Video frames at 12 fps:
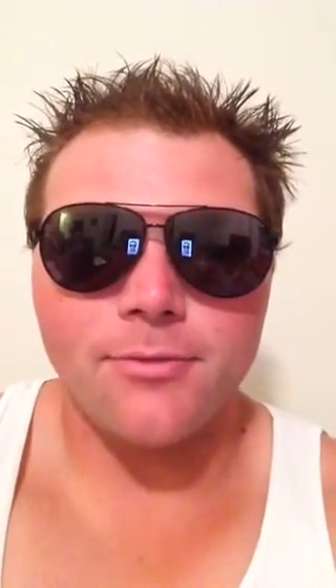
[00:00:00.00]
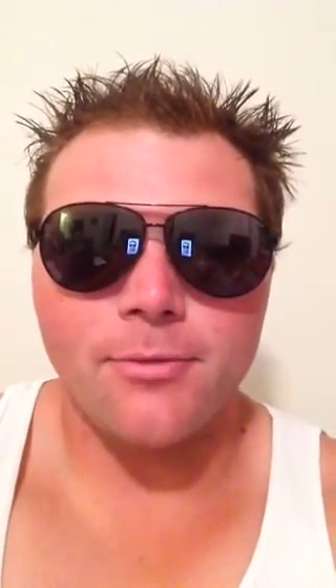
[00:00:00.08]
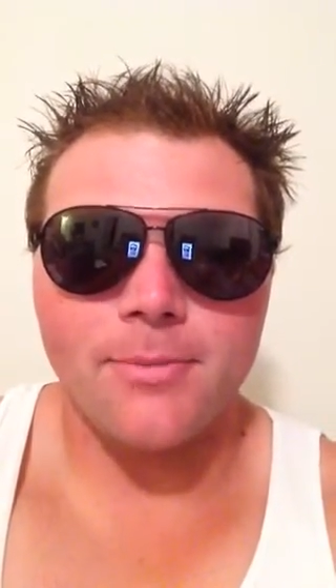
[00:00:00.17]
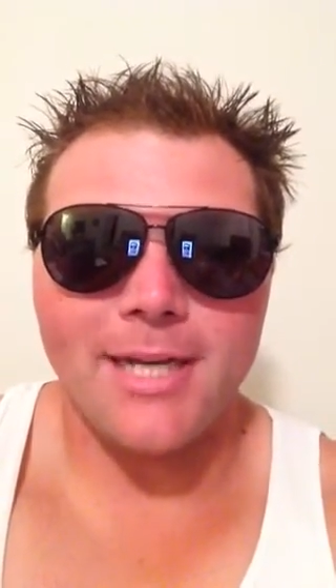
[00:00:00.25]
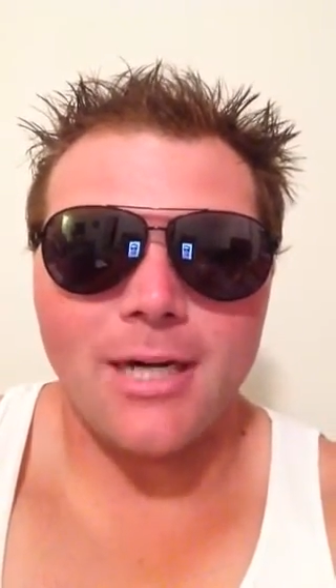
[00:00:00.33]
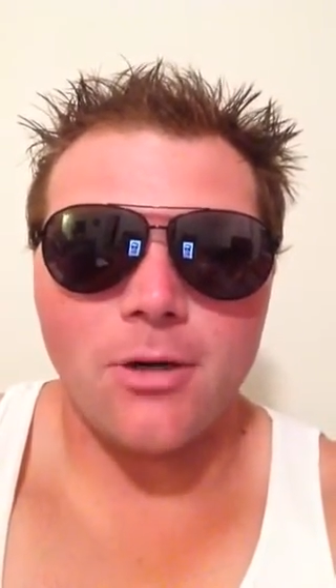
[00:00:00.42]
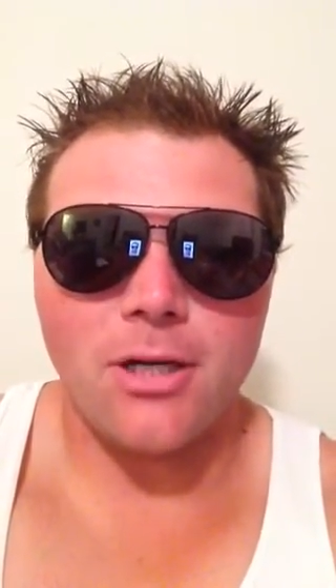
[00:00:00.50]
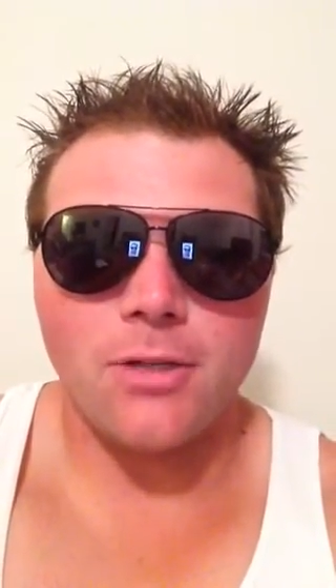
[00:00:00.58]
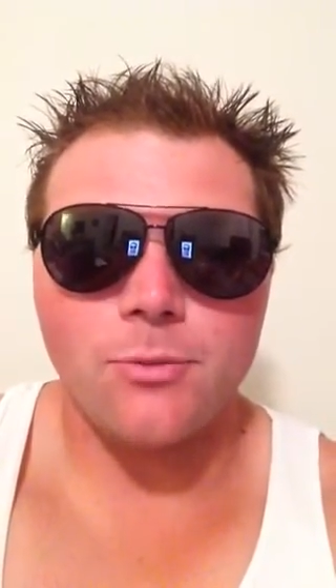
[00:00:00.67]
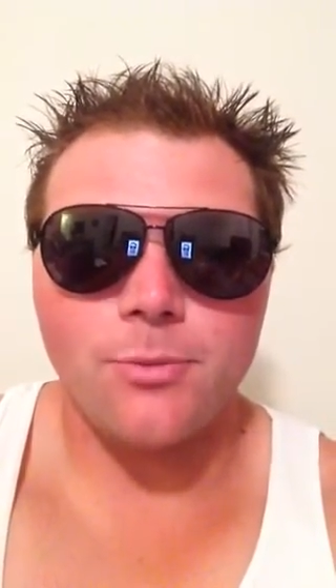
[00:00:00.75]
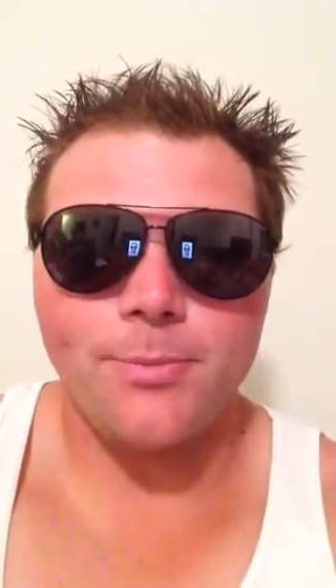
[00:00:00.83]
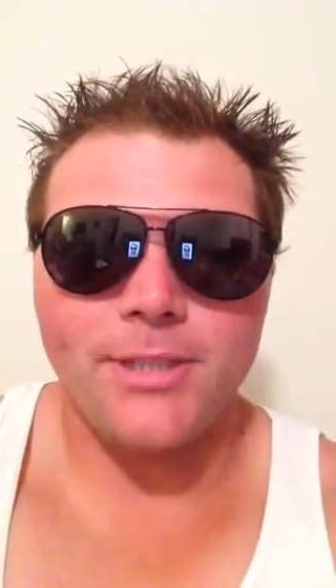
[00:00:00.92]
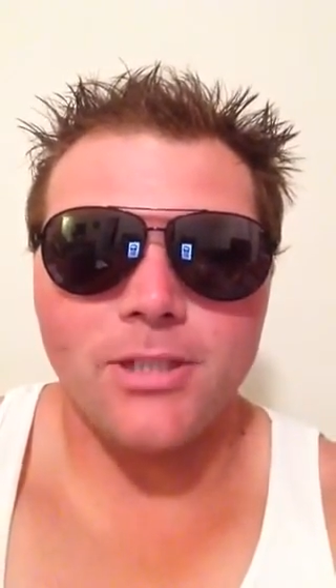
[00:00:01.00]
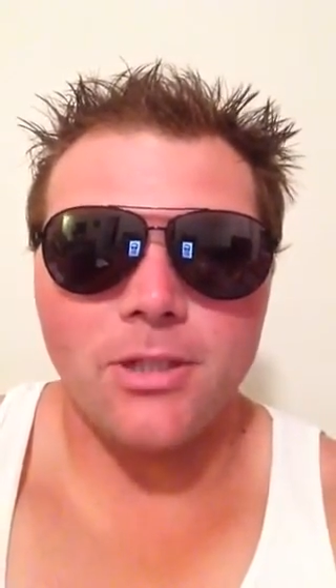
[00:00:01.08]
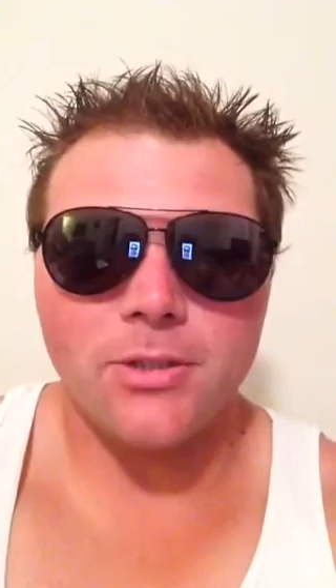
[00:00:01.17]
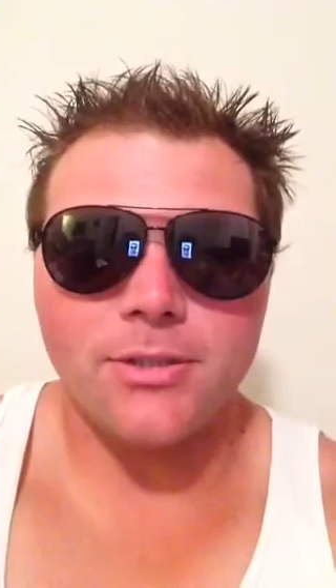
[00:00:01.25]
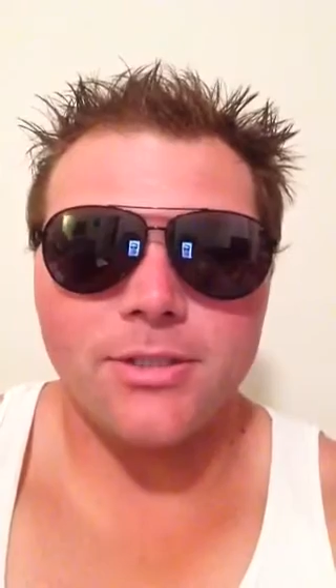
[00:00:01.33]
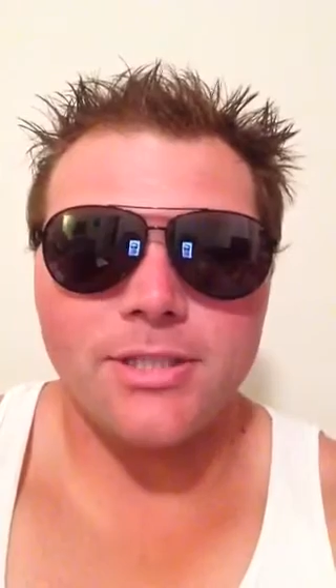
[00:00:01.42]
from now on, will be
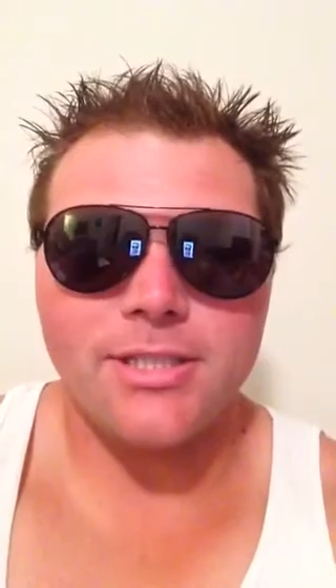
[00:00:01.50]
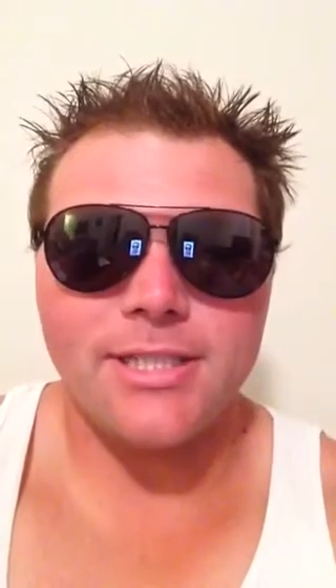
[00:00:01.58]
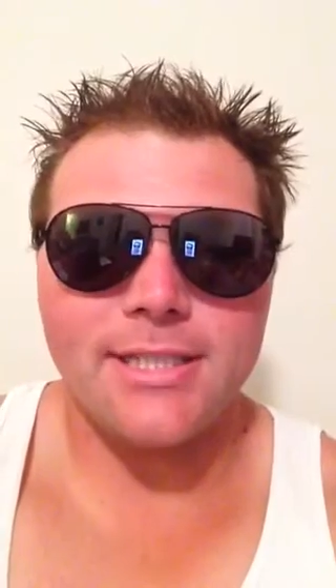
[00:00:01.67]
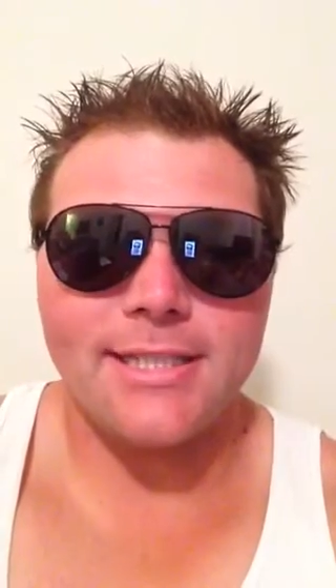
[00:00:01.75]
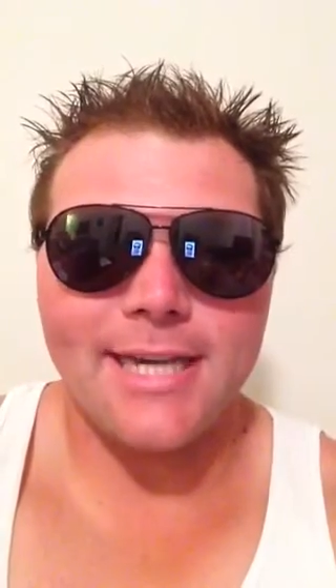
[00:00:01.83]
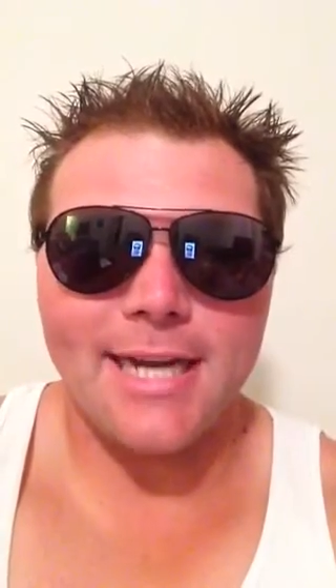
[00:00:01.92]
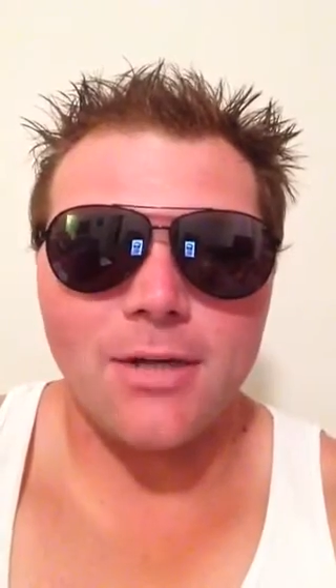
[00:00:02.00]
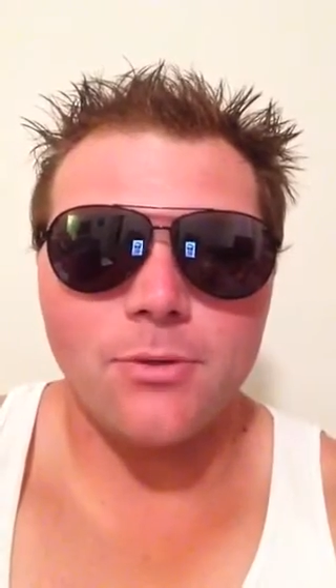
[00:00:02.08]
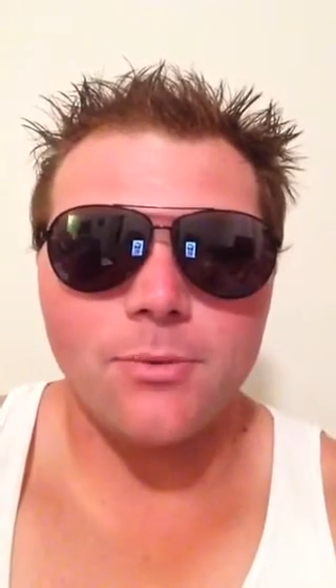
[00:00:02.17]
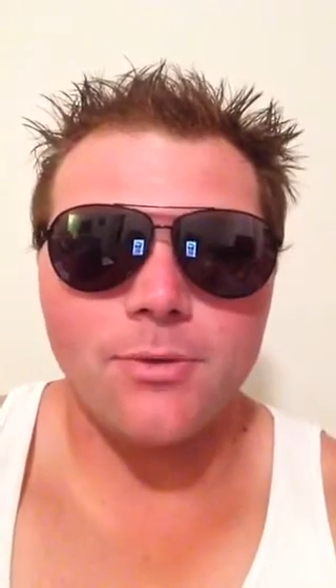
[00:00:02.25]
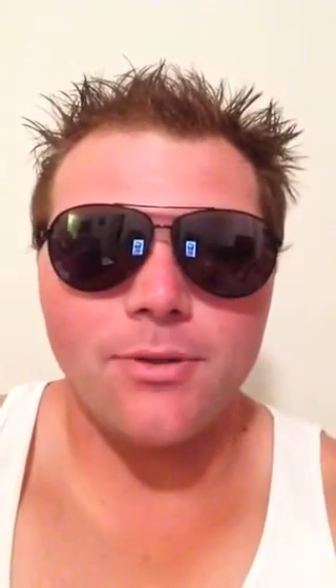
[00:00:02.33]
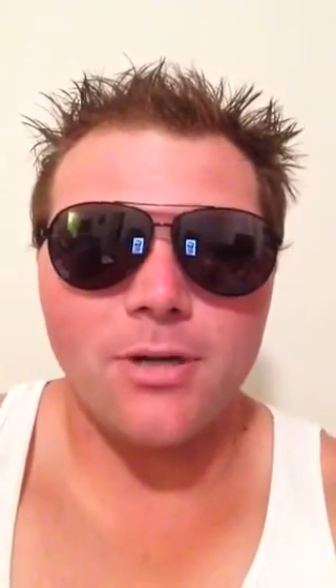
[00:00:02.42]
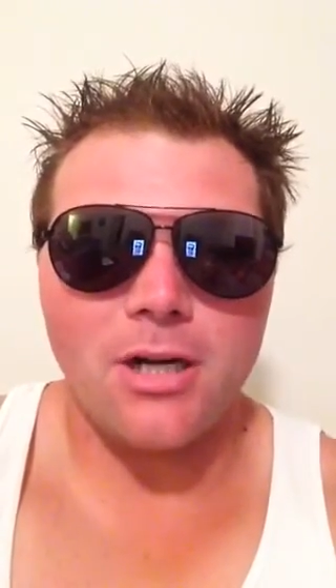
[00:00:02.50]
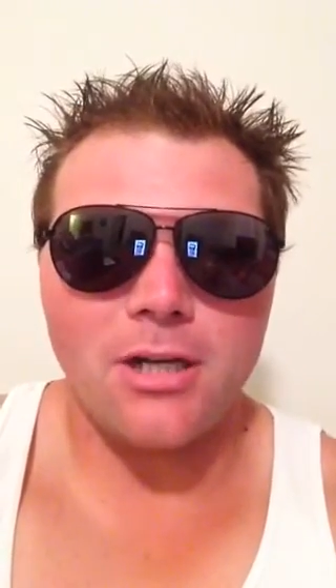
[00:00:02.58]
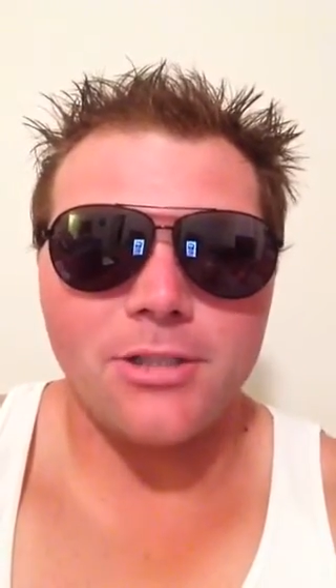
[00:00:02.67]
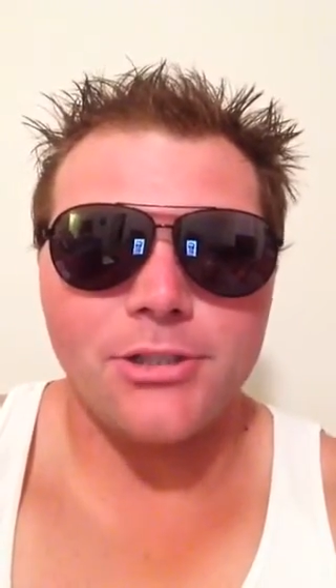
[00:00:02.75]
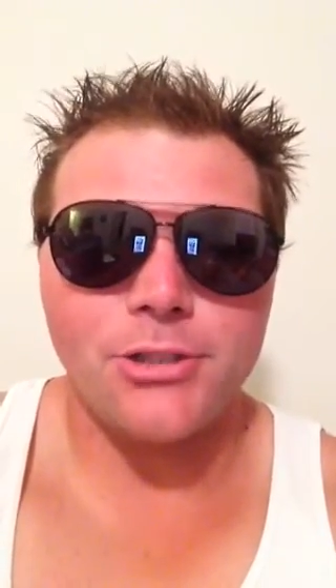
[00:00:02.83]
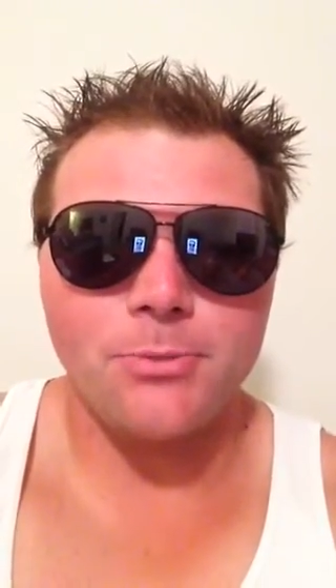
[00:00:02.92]
called Sit Down with
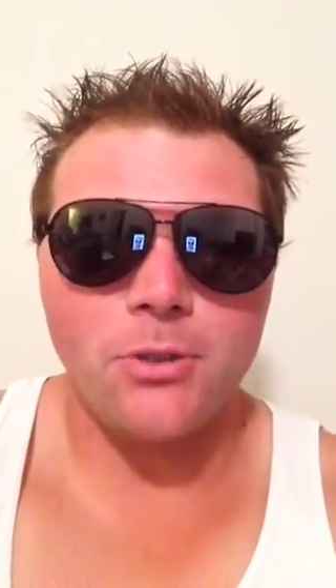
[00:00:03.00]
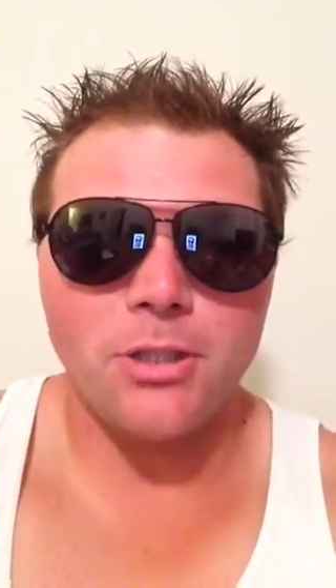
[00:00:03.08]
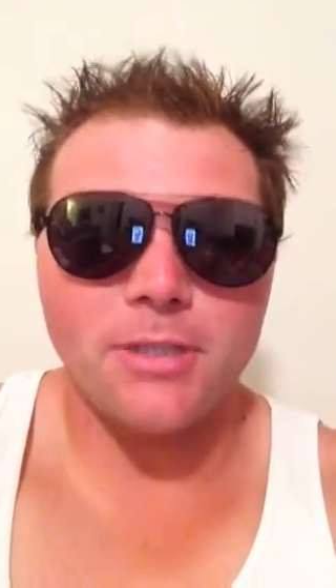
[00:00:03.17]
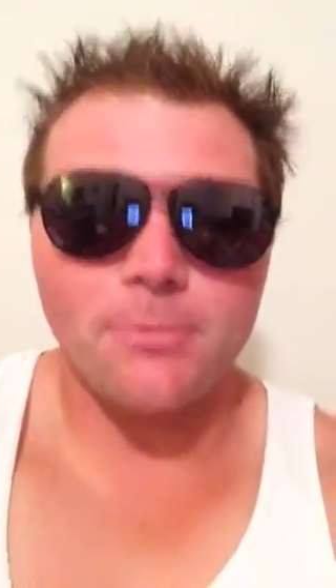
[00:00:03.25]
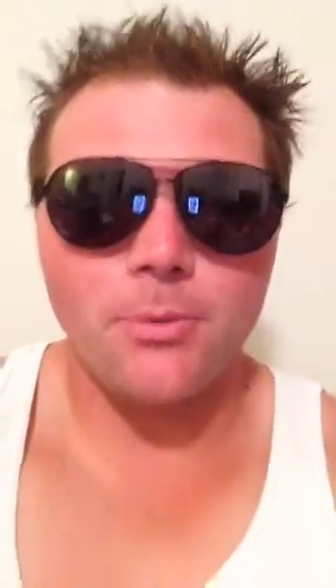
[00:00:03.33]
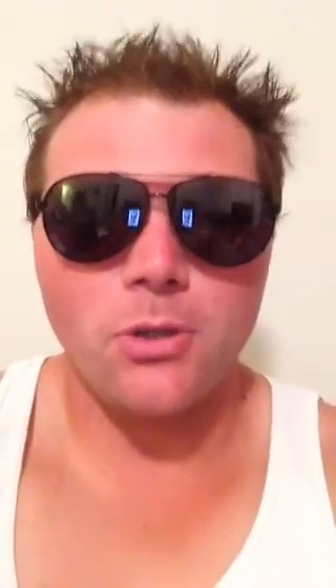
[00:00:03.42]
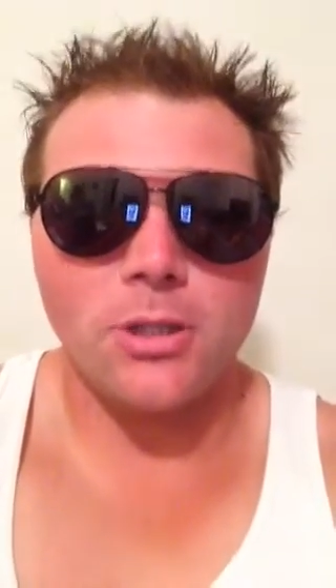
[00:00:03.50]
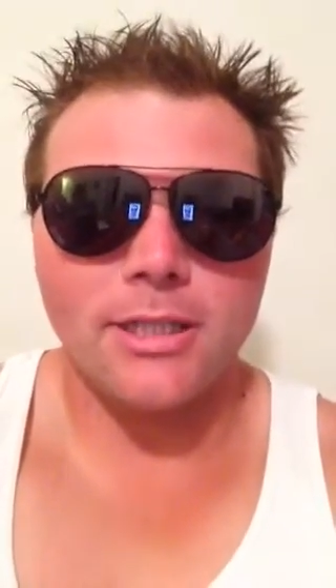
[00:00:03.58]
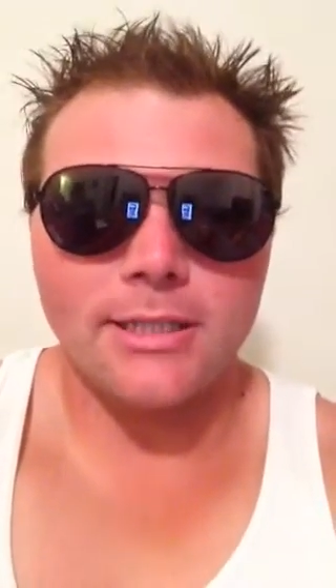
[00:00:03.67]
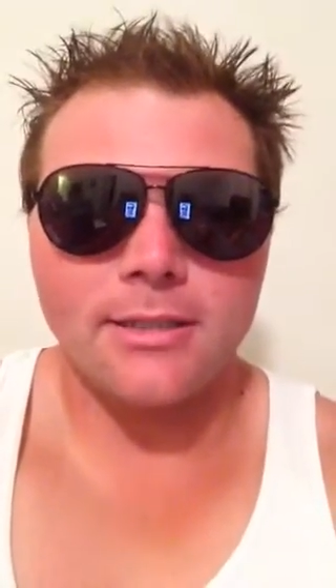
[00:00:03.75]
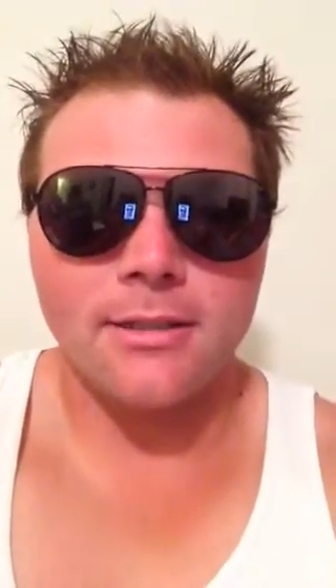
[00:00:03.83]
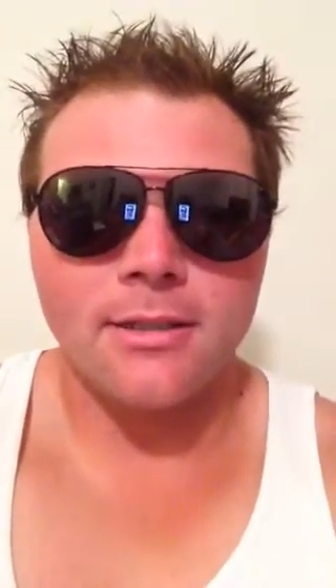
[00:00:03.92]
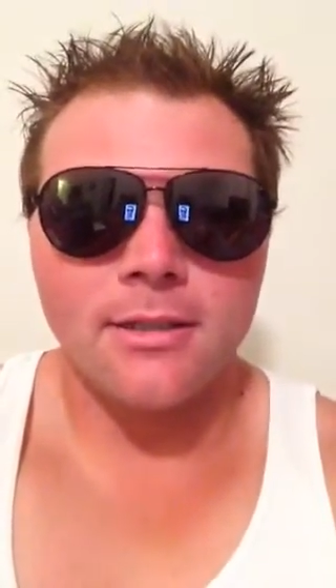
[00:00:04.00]
Arnie Shmorgenborgen.